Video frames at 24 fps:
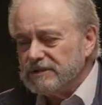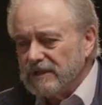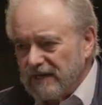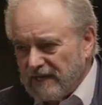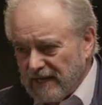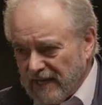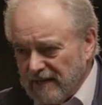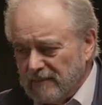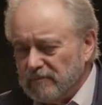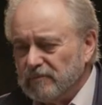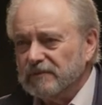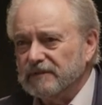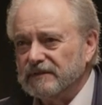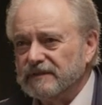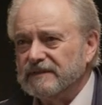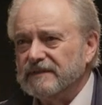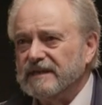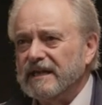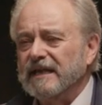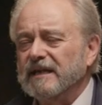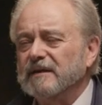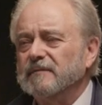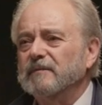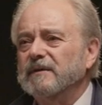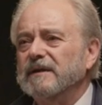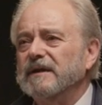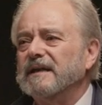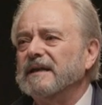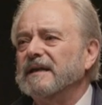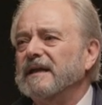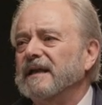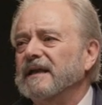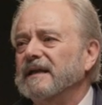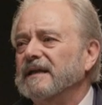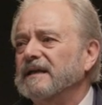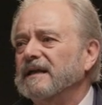unable to take me,
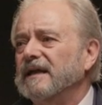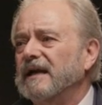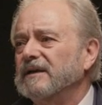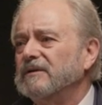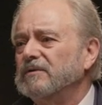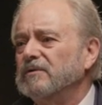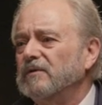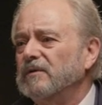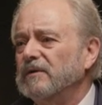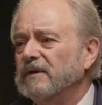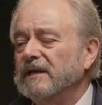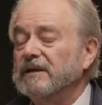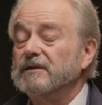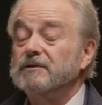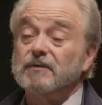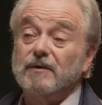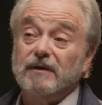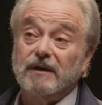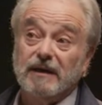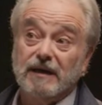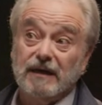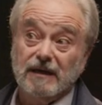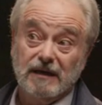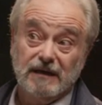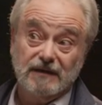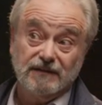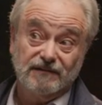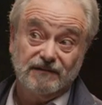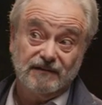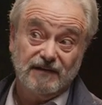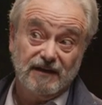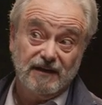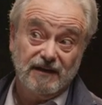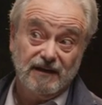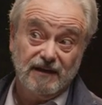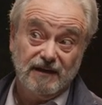and I, I told Adrienne, I
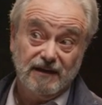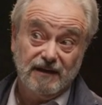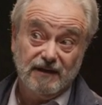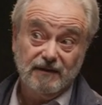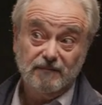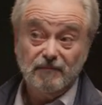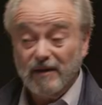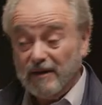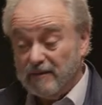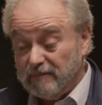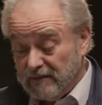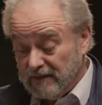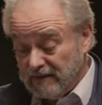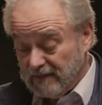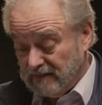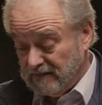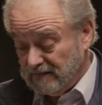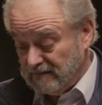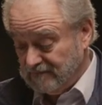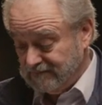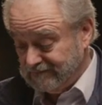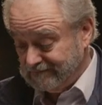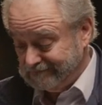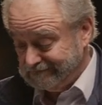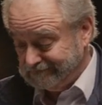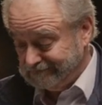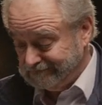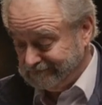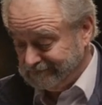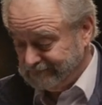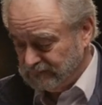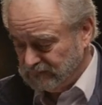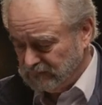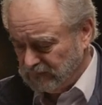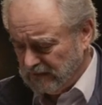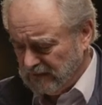said, maybe,
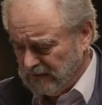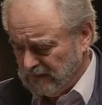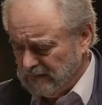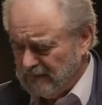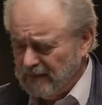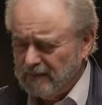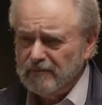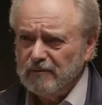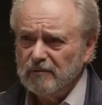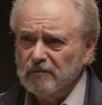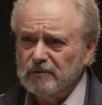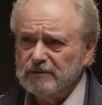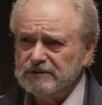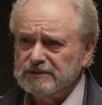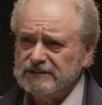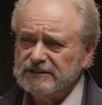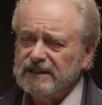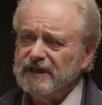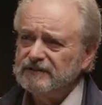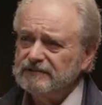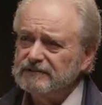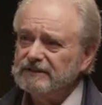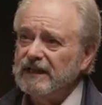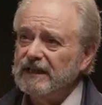well, maybe we'll just have to